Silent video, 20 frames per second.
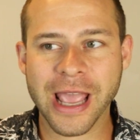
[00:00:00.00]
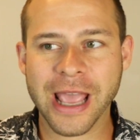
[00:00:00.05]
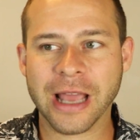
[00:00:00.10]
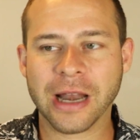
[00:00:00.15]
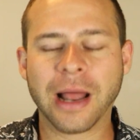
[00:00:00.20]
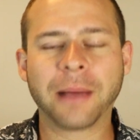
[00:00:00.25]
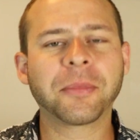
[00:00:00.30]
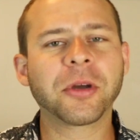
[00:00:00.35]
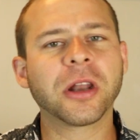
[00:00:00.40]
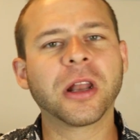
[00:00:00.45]

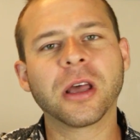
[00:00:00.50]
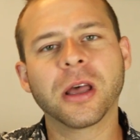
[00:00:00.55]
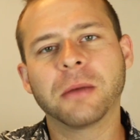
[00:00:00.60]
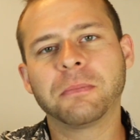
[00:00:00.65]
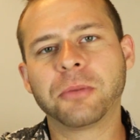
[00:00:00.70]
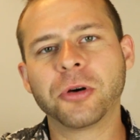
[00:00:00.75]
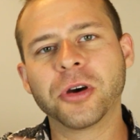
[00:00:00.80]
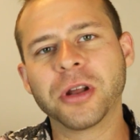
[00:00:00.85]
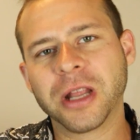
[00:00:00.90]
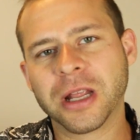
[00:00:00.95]
and I'm
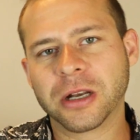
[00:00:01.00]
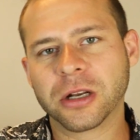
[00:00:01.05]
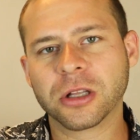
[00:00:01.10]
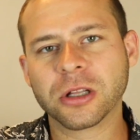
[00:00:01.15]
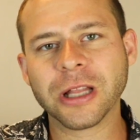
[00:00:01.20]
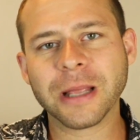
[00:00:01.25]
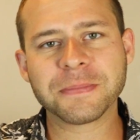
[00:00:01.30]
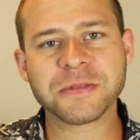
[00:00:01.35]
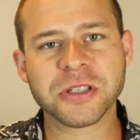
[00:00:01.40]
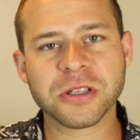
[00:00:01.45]
gonna put in
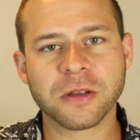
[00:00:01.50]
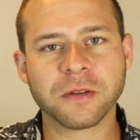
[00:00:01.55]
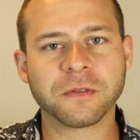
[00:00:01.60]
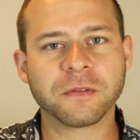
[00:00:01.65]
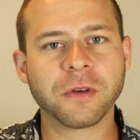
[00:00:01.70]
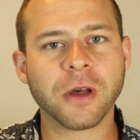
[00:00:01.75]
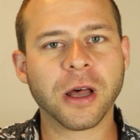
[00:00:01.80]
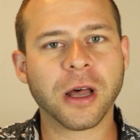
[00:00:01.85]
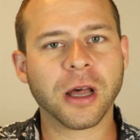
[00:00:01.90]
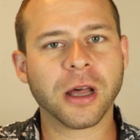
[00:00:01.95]
clips
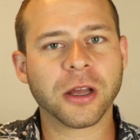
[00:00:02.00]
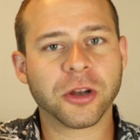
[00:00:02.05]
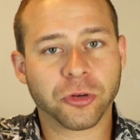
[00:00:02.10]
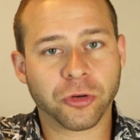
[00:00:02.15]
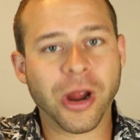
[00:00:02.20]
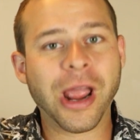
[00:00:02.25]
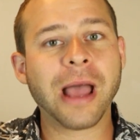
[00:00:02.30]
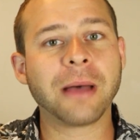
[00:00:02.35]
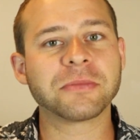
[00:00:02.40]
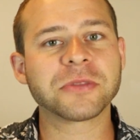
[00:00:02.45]
of
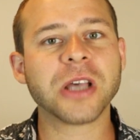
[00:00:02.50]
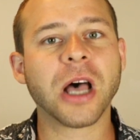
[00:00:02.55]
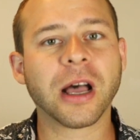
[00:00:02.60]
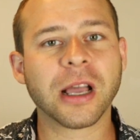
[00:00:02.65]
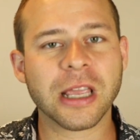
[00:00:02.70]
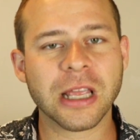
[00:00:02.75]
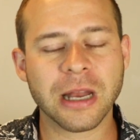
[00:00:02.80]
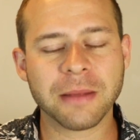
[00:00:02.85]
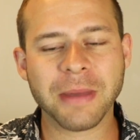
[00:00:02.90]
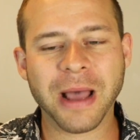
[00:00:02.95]
Graham
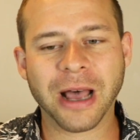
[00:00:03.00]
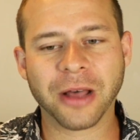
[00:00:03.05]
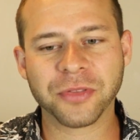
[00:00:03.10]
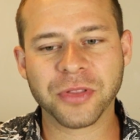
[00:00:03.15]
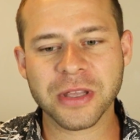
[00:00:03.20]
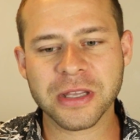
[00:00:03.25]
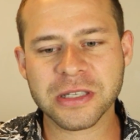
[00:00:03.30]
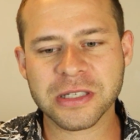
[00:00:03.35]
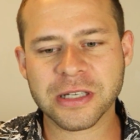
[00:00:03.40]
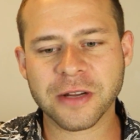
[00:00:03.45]
talking
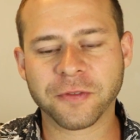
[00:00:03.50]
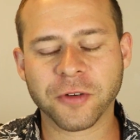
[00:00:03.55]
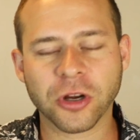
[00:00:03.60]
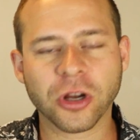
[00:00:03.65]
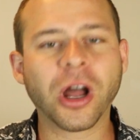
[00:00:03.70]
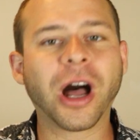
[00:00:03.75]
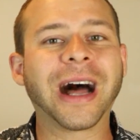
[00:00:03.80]
about these different